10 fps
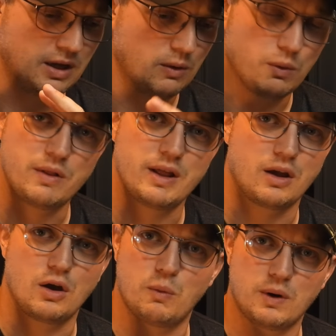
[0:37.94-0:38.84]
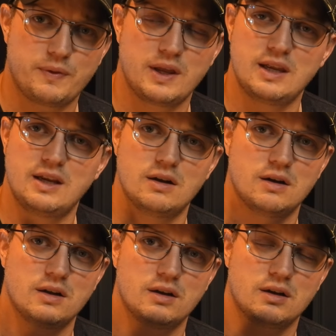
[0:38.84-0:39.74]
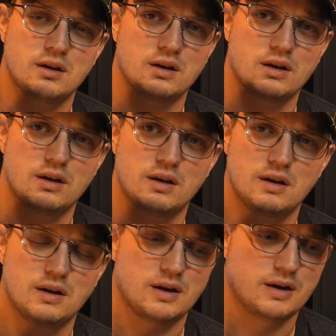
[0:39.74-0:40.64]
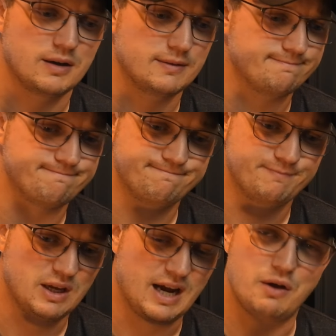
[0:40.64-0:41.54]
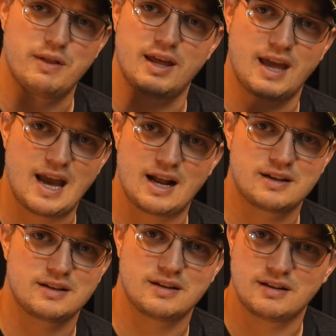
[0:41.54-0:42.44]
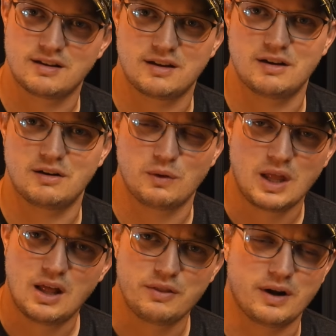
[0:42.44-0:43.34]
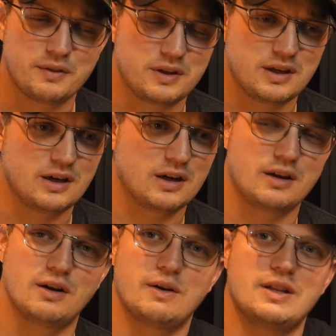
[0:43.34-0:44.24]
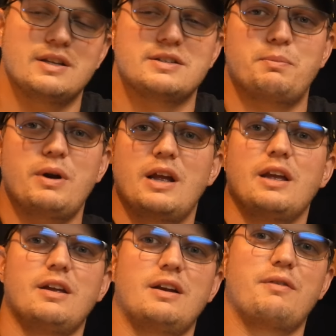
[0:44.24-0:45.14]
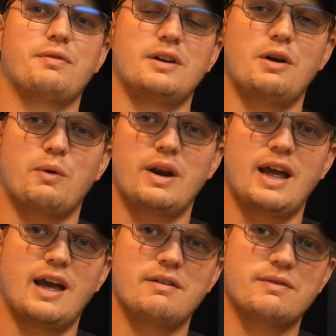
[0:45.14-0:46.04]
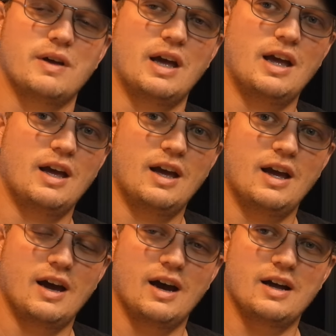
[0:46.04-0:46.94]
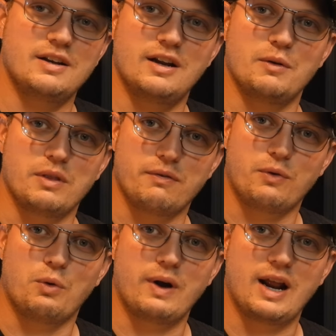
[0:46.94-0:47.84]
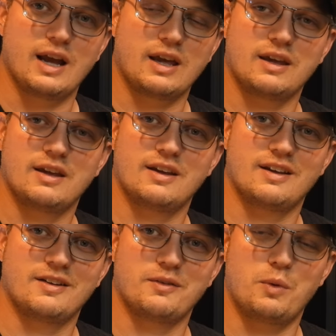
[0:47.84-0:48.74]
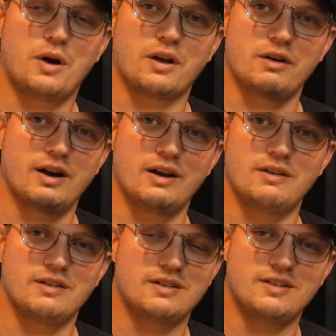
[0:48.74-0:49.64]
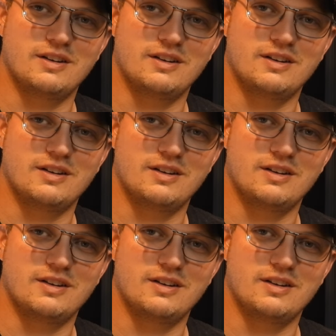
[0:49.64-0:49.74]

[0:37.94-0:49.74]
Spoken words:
where they go, what they eat on, how they act, throughout the year. In the spring, you definitely don't want to have a deer with a full rack walking around.